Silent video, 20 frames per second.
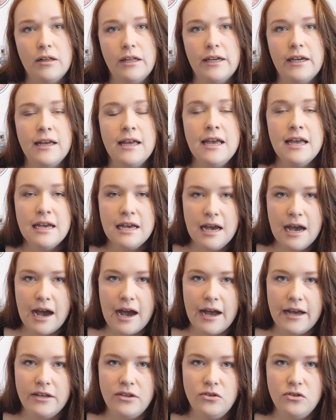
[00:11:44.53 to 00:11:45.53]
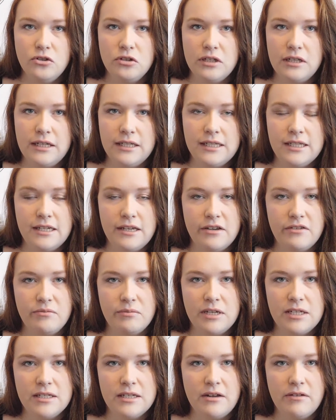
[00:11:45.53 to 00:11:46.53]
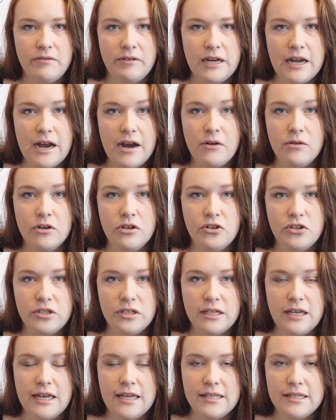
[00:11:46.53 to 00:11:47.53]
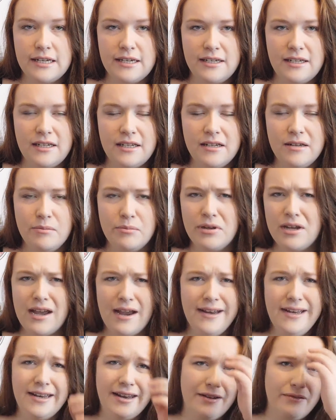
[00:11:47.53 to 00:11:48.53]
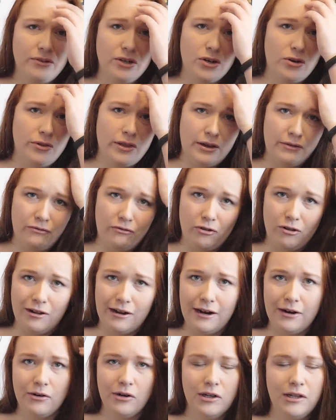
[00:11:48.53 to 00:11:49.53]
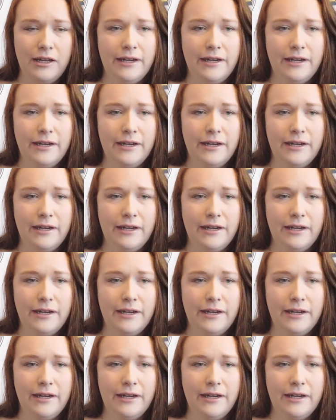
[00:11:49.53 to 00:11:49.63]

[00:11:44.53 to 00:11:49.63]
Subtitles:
Like I usually like to give myself an hour just in case I need it, but I never go that full hour.